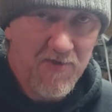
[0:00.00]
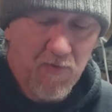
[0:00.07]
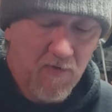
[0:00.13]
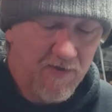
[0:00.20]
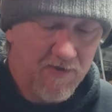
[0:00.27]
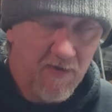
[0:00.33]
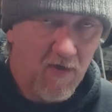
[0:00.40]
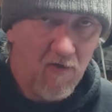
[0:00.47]

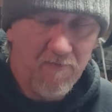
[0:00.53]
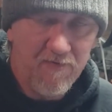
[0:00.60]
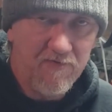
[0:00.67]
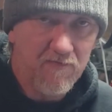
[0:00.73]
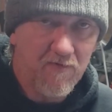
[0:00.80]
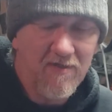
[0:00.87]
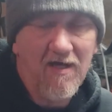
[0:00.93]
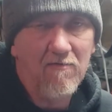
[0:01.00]
wasn't
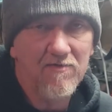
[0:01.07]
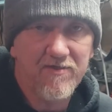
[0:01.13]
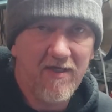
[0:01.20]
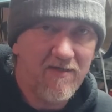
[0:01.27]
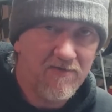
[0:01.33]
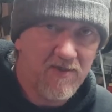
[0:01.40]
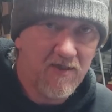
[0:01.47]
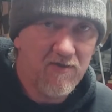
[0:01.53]
open when I was
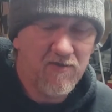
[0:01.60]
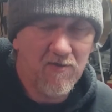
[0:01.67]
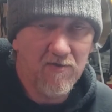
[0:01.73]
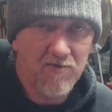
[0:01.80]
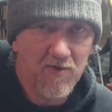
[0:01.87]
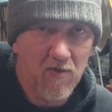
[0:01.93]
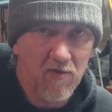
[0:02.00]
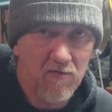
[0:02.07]
18
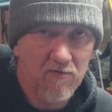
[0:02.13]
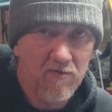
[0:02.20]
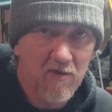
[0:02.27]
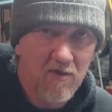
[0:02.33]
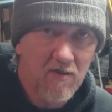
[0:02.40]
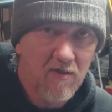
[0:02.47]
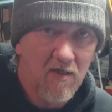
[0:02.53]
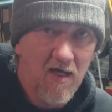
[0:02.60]
years old.
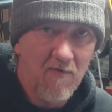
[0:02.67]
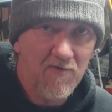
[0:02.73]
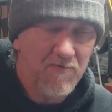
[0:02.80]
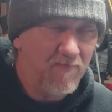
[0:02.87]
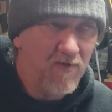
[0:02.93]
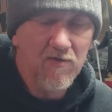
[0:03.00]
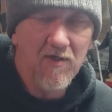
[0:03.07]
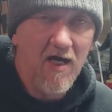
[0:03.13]
I was
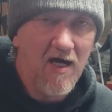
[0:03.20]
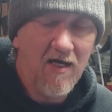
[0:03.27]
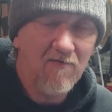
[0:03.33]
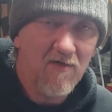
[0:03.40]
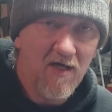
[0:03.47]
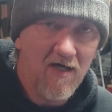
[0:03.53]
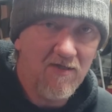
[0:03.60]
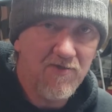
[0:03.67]
building hot
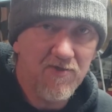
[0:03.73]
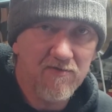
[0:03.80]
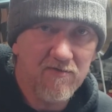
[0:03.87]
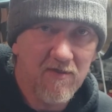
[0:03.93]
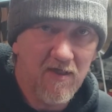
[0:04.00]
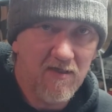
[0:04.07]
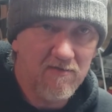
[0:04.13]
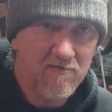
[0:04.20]
rods
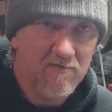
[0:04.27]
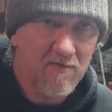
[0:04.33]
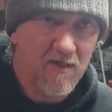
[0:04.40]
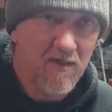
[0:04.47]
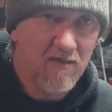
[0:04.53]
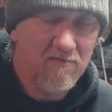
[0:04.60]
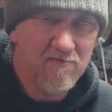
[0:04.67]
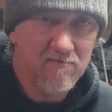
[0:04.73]
and
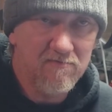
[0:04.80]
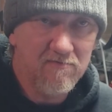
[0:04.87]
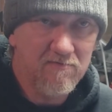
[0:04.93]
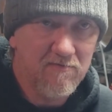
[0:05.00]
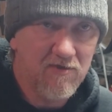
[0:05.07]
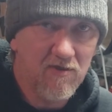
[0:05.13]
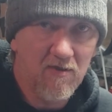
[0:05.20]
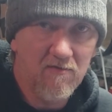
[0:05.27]

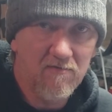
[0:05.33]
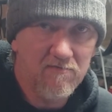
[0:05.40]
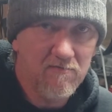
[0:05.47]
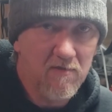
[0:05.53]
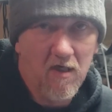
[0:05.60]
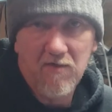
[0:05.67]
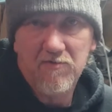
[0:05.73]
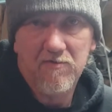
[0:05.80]
you know,
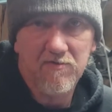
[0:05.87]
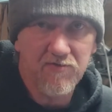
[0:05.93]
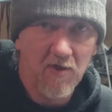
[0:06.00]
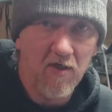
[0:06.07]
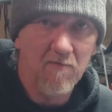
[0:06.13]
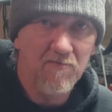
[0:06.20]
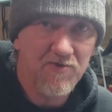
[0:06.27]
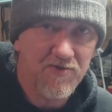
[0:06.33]
other
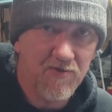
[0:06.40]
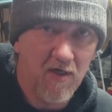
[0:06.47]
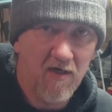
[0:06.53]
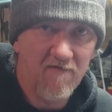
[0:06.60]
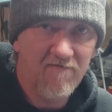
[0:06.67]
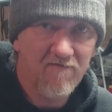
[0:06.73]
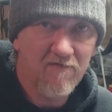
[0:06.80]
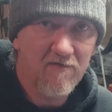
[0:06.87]
dumb
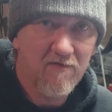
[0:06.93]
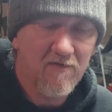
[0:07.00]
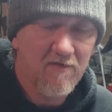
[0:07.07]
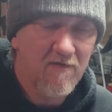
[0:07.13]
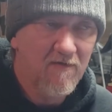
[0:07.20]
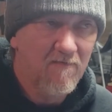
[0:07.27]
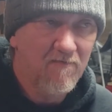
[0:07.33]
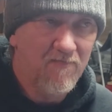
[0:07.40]
stuff.
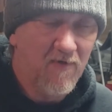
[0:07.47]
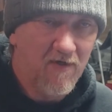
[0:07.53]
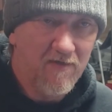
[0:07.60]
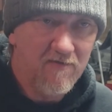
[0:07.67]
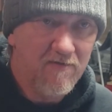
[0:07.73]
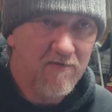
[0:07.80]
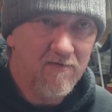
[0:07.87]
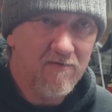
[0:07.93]

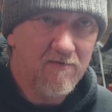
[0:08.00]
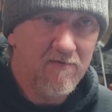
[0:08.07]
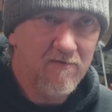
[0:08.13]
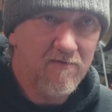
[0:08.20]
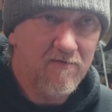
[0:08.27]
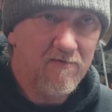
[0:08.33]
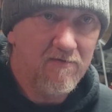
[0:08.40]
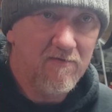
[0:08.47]
But
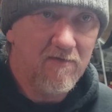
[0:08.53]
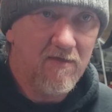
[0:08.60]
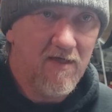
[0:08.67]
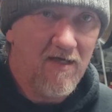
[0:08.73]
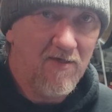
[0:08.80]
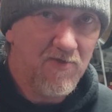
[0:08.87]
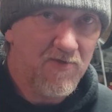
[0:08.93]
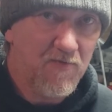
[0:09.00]

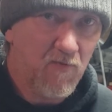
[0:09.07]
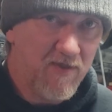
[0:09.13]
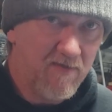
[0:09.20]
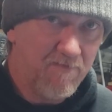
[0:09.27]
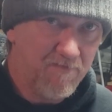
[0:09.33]
as we